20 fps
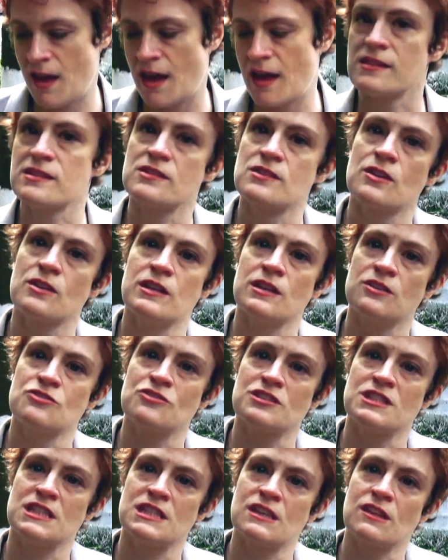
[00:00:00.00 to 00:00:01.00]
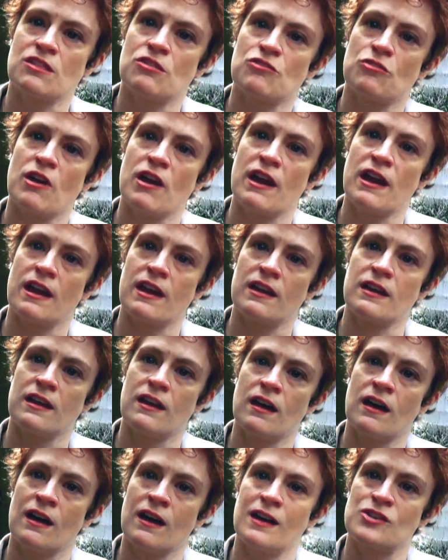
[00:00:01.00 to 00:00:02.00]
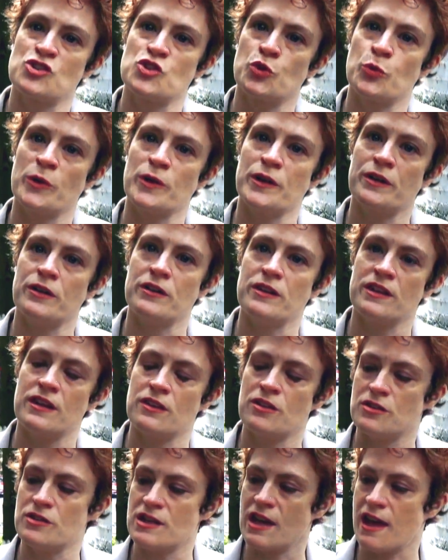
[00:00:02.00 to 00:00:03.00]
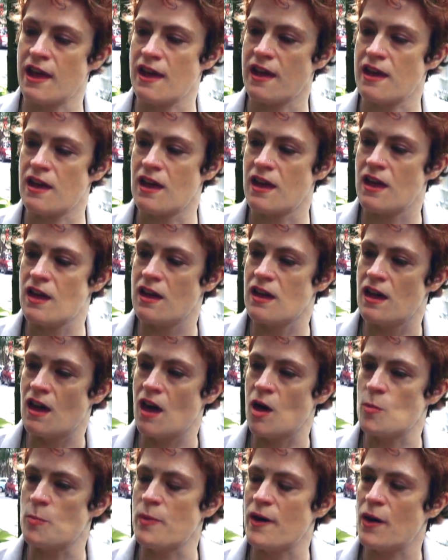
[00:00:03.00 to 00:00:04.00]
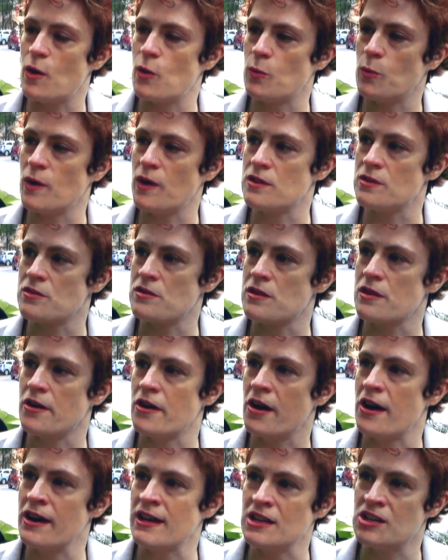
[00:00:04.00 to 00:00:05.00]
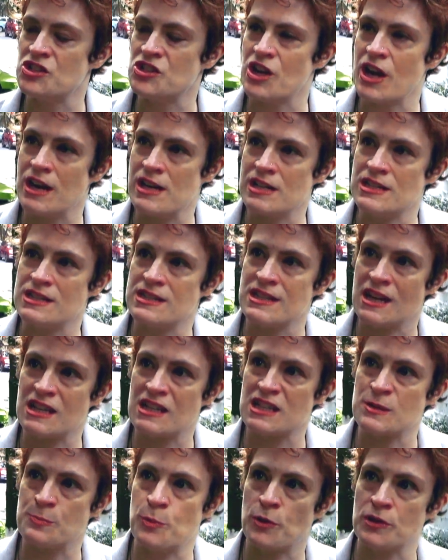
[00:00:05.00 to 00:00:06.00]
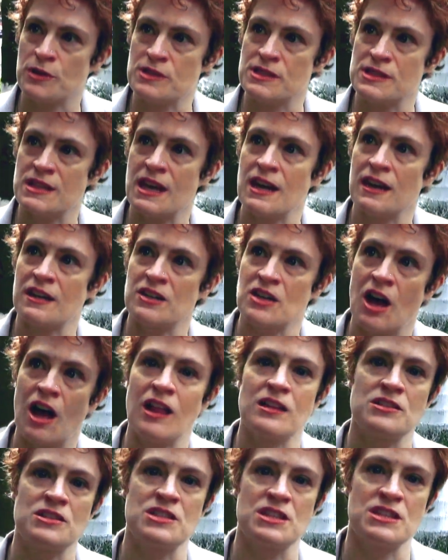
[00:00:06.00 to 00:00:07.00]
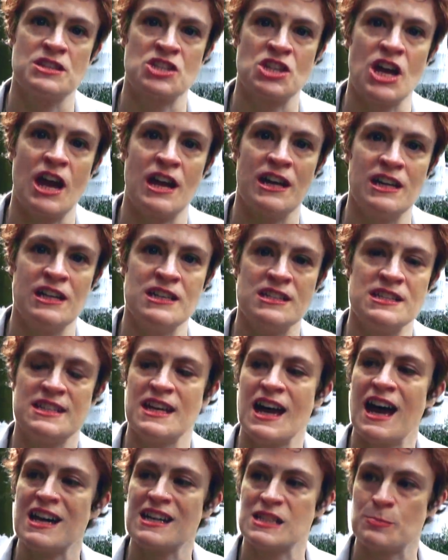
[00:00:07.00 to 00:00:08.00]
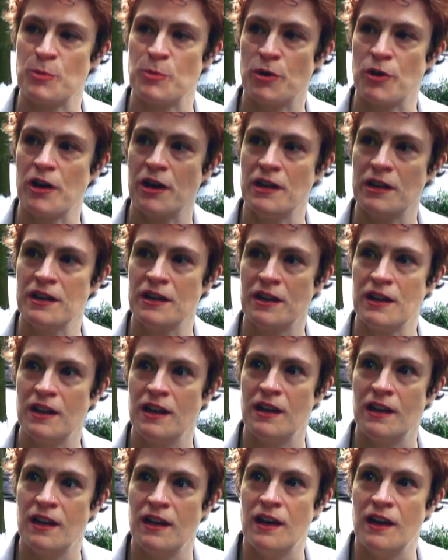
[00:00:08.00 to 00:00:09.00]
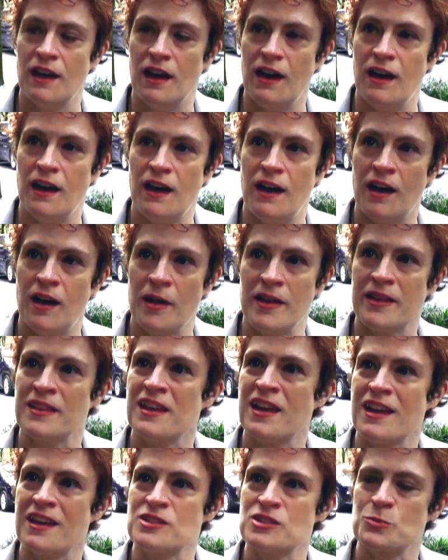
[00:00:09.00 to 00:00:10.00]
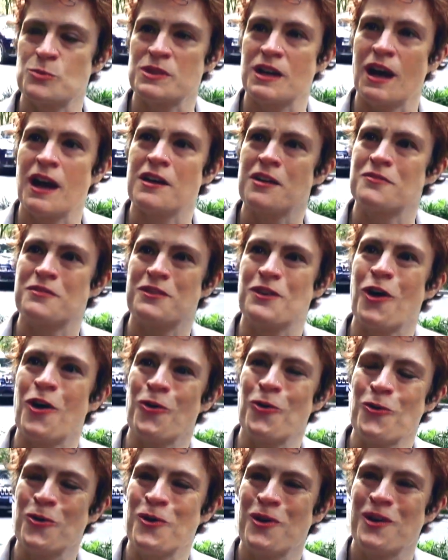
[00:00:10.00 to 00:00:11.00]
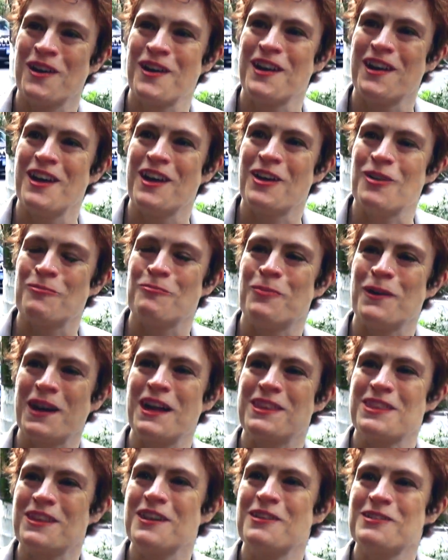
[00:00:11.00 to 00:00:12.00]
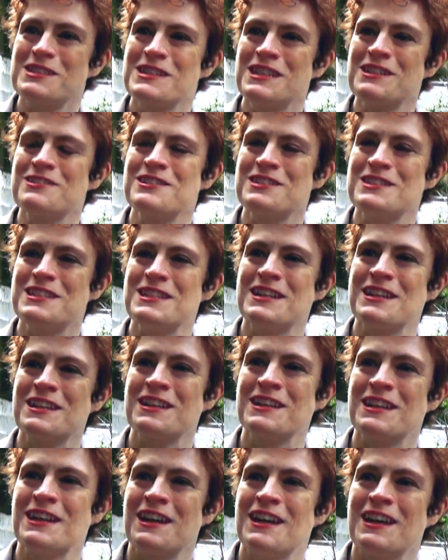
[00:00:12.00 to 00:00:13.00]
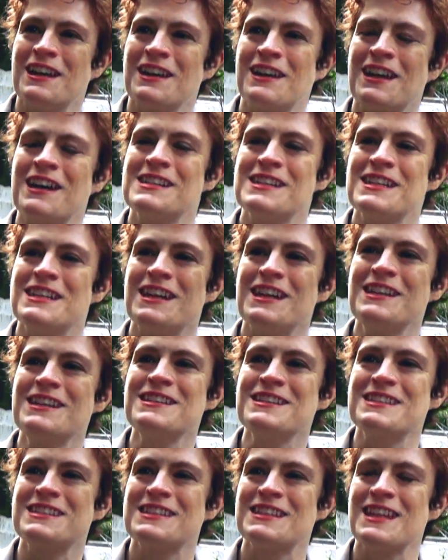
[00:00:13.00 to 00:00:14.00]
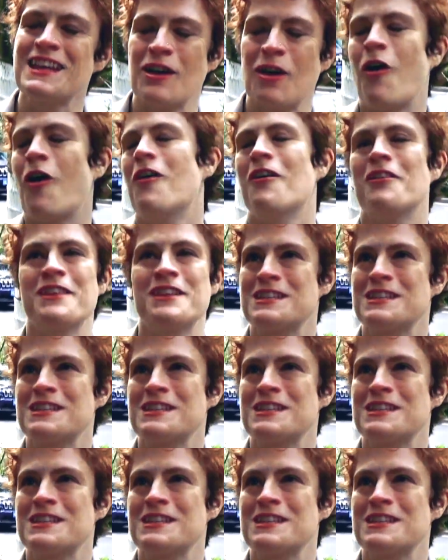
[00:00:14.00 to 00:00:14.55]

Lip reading: I saw an interesting thread on Twitter the other day about whether there are any Chinese textbooks that acknowledge the Chinese diaspora. And the answer was kind of no. But I thought it was interesting because it is like all the